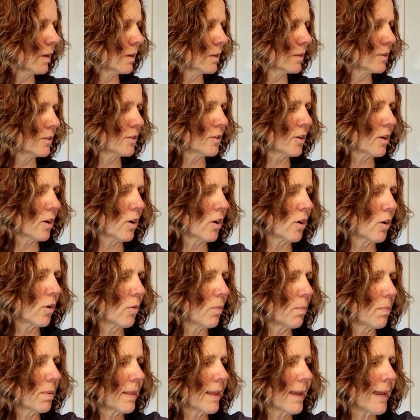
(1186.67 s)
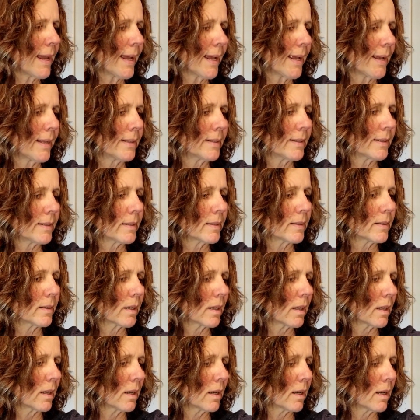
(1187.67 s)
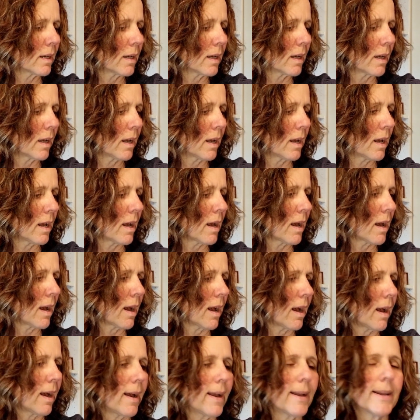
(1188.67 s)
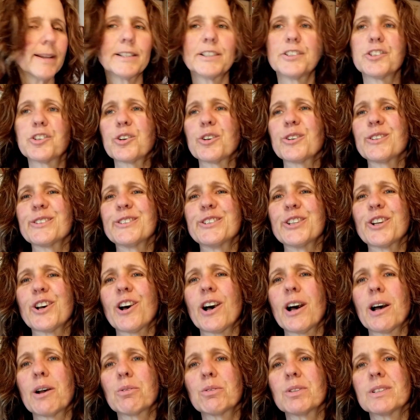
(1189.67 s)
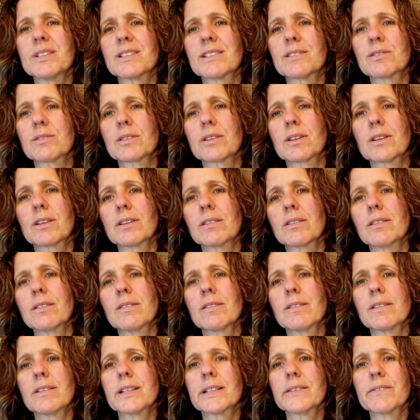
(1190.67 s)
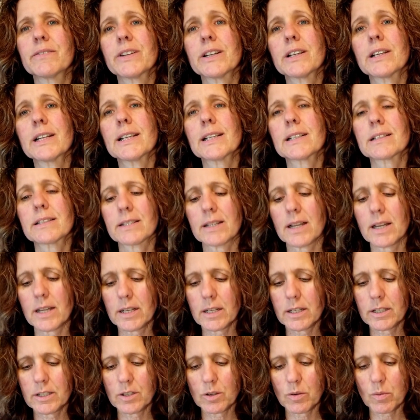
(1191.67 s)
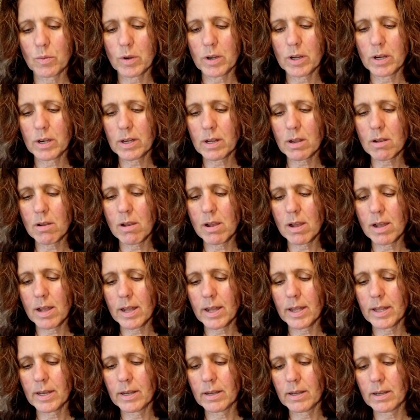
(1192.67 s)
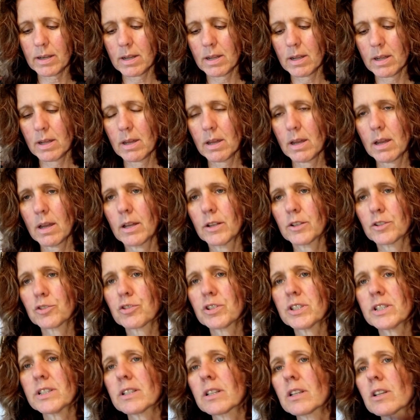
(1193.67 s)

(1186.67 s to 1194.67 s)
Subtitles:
So plans. I had told y'all I was very excited to work on Teresa